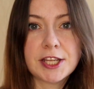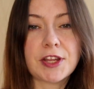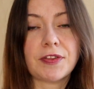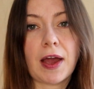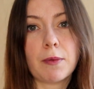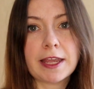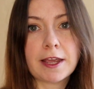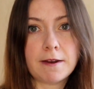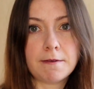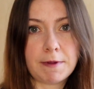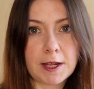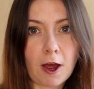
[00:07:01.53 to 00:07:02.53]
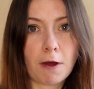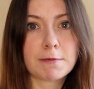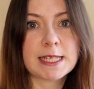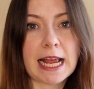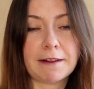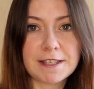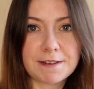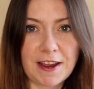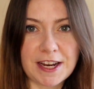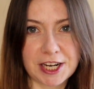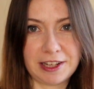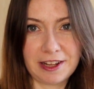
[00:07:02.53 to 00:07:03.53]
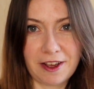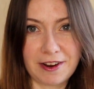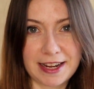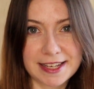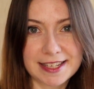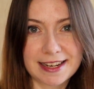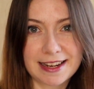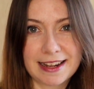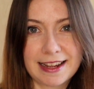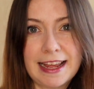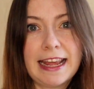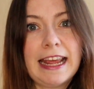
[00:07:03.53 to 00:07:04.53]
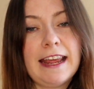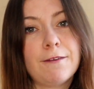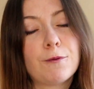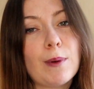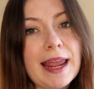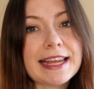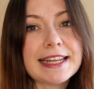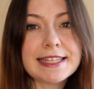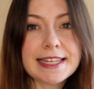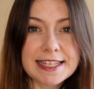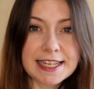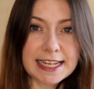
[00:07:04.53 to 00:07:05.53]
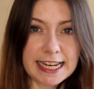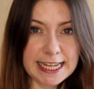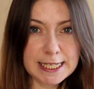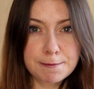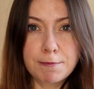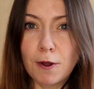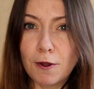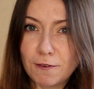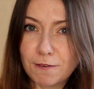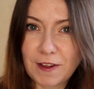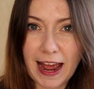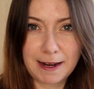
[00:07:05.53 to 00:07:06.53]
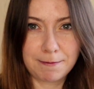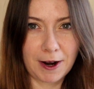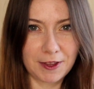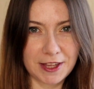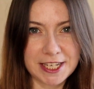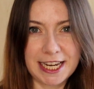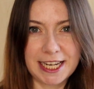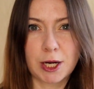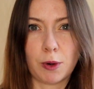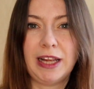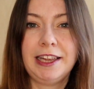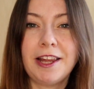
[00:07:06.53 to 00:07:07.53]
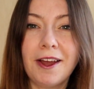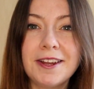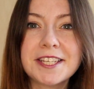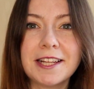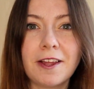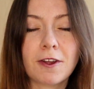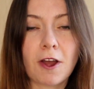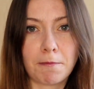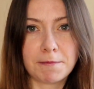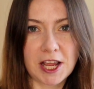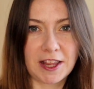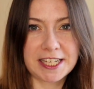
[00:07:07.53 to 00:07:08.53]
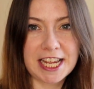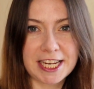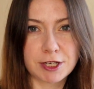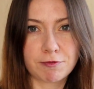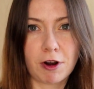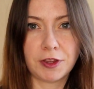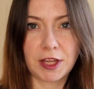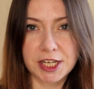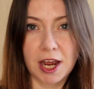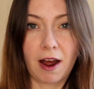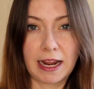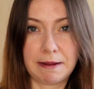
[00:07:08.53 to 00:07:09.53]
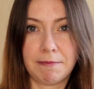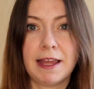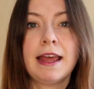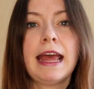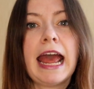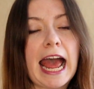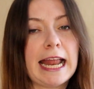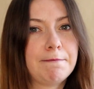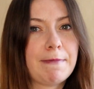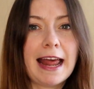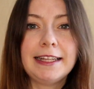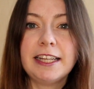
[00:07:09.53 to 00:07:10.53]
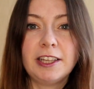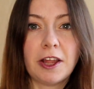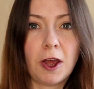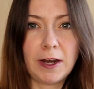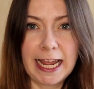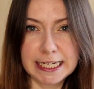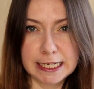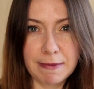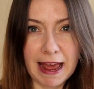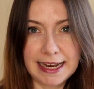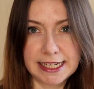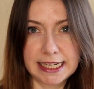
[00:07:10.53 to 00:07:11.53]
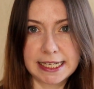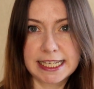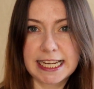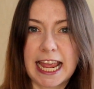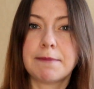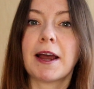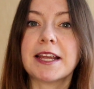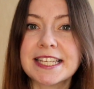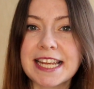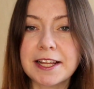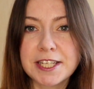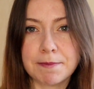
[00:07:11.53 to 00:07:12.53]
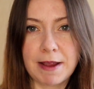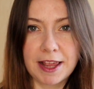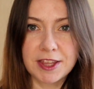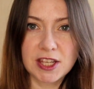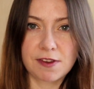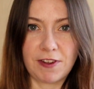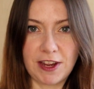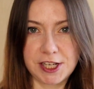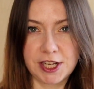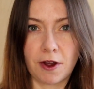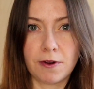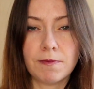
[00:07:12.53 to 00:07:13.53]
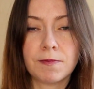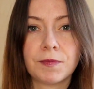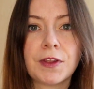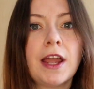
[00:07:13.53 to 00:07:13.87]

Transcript: so that we can become self-sufficient learners. If we're consistently spoon-fed by the teacher, we'll learn to look up to the teacher all the time and barely learn independence. In my CELTA Myths video,